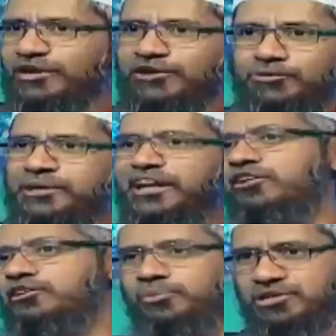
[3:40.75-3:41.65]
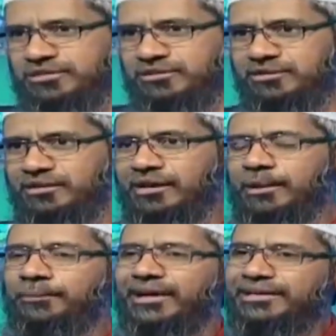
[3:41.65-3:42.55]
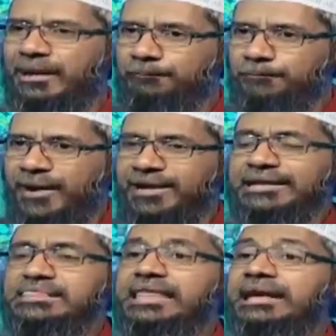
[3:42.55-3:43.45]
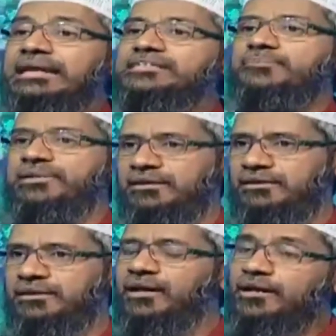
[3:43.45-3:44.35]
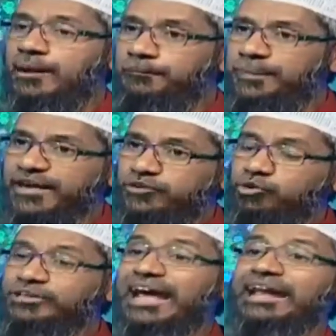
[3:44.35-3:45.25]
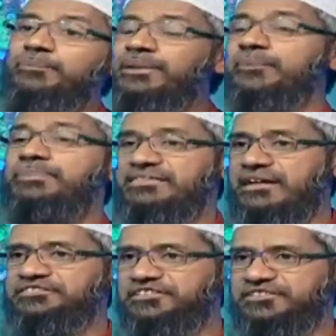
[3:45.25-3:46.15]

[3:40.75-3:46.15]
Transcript: not trying to beat around the bush. But compared, it is negligible compared to direct blood brother and